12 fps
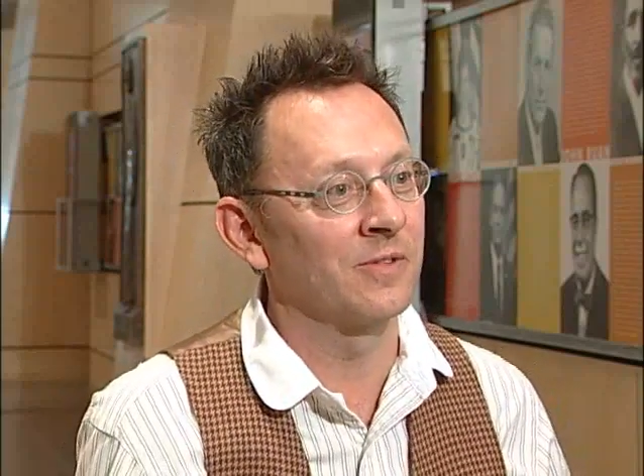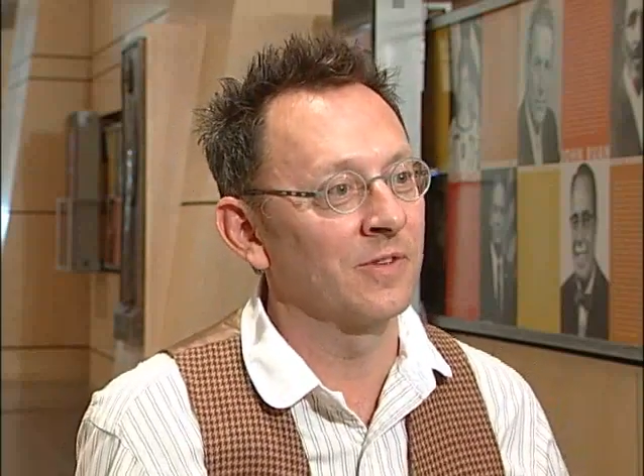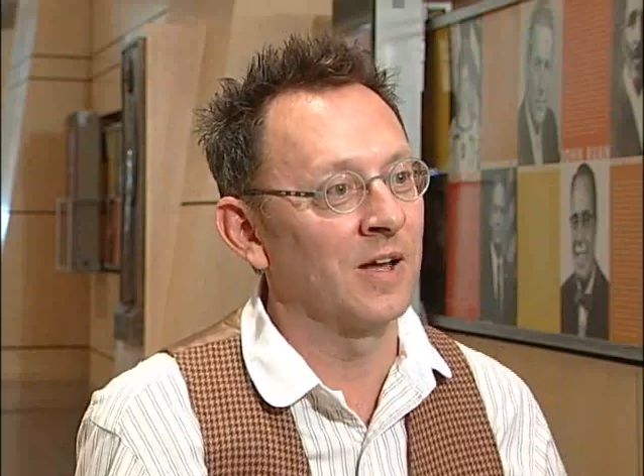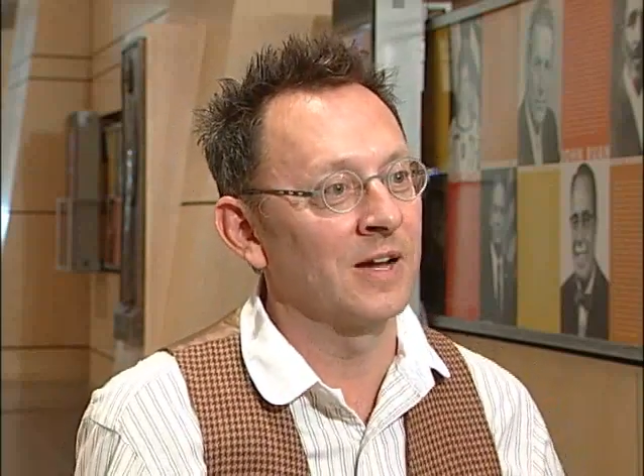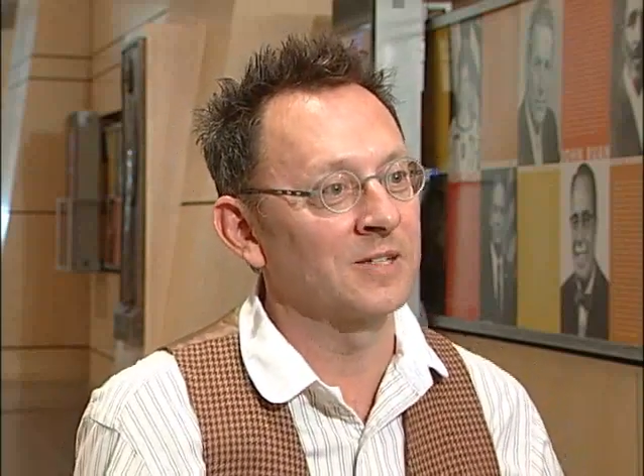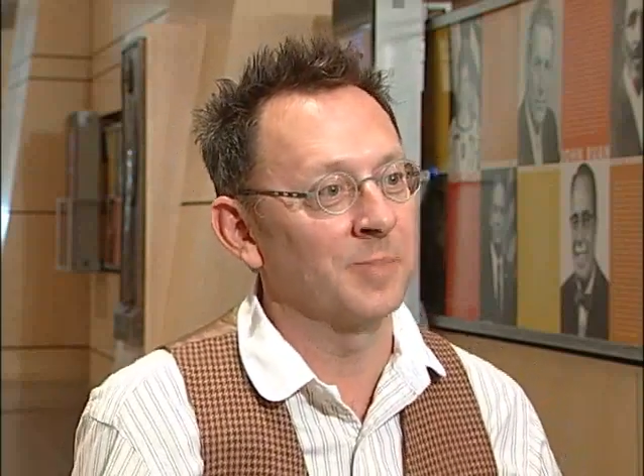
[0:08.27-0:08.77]

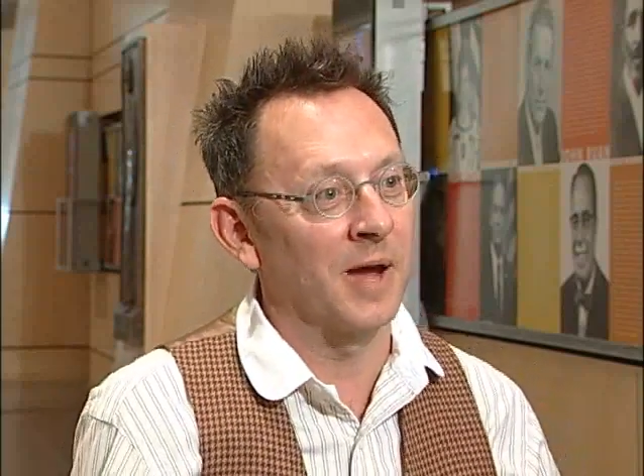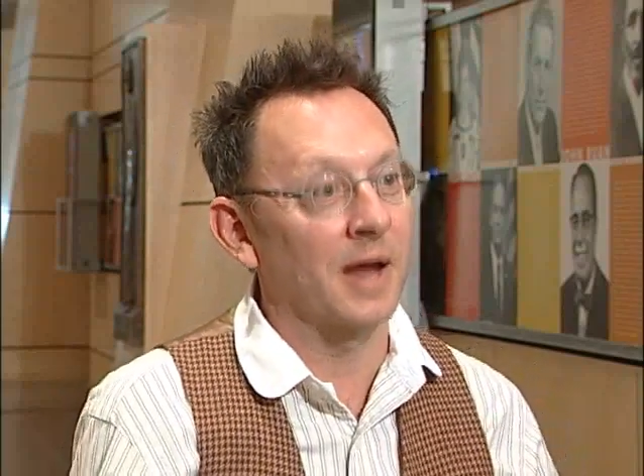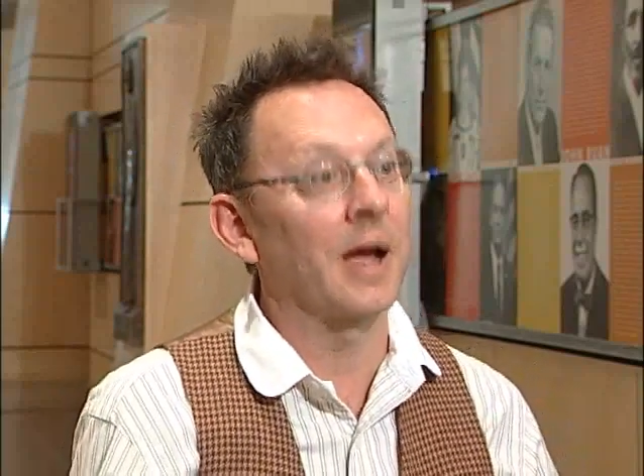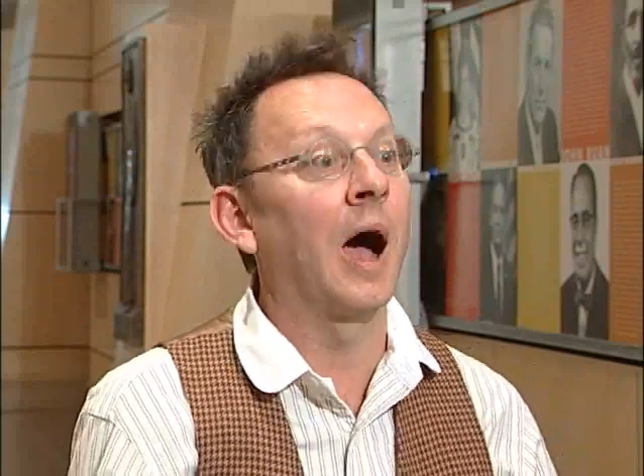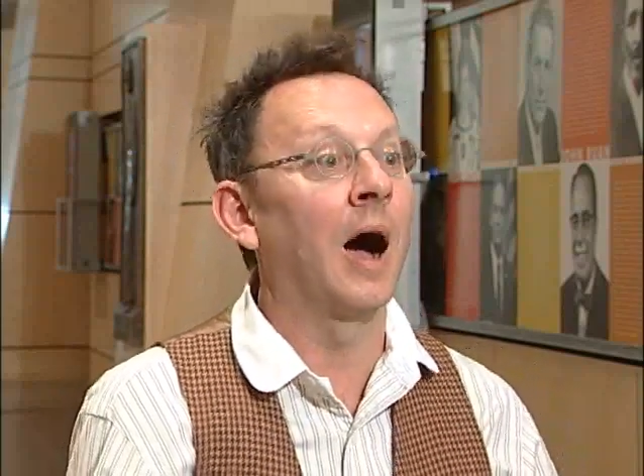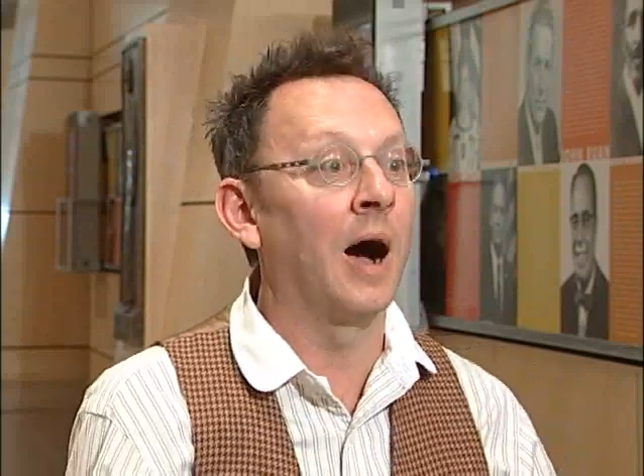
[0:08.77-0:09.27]
flashback,
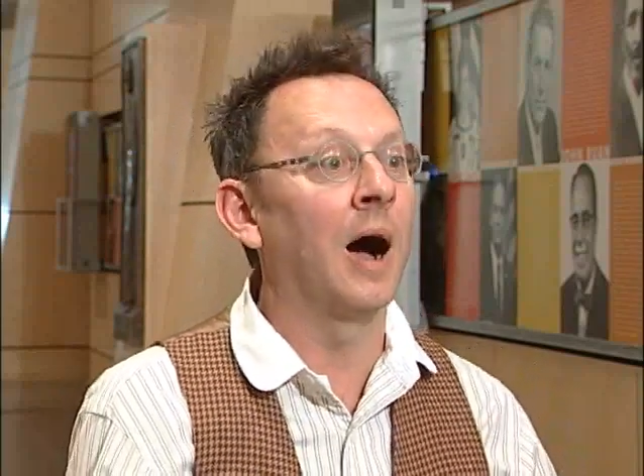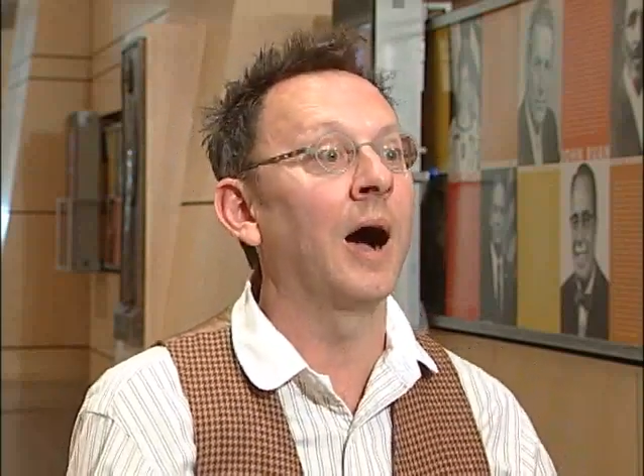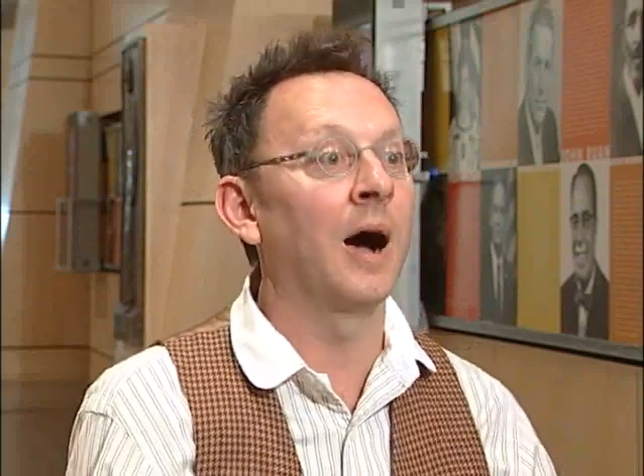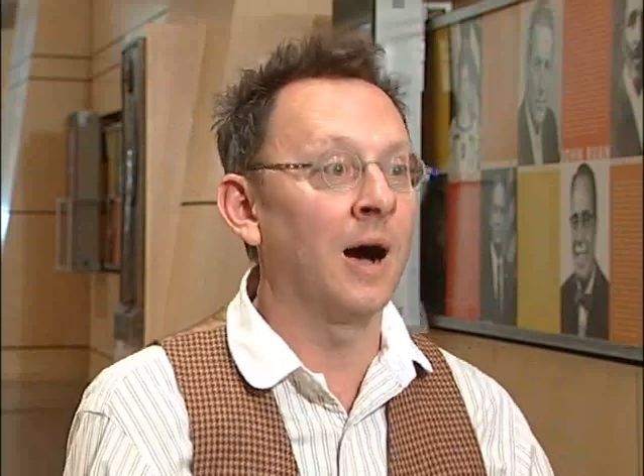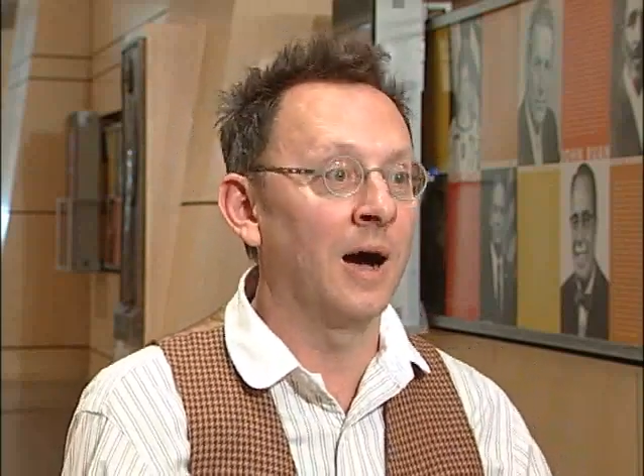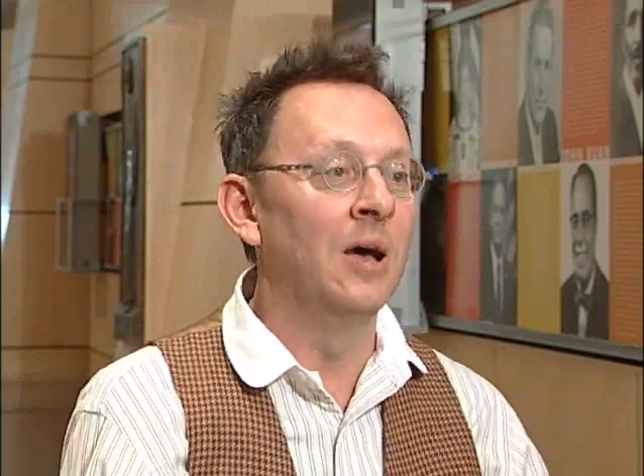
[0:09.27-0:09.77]
ha
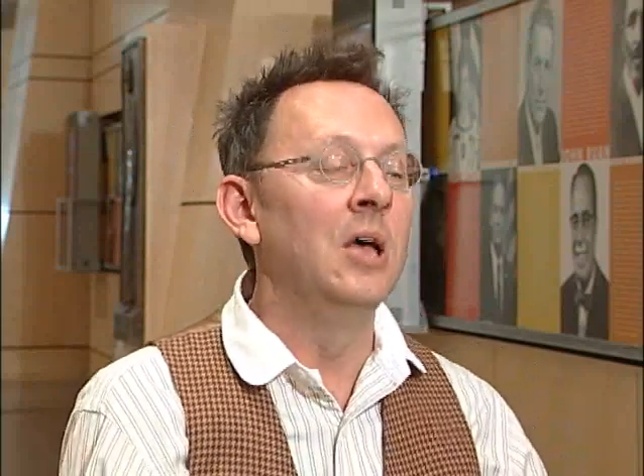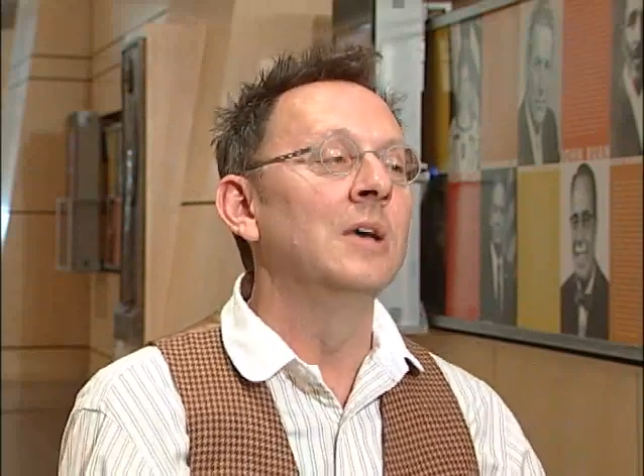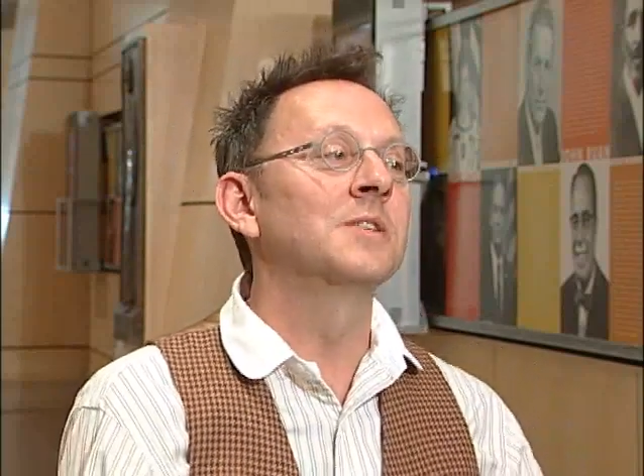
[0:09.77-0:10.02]
ha.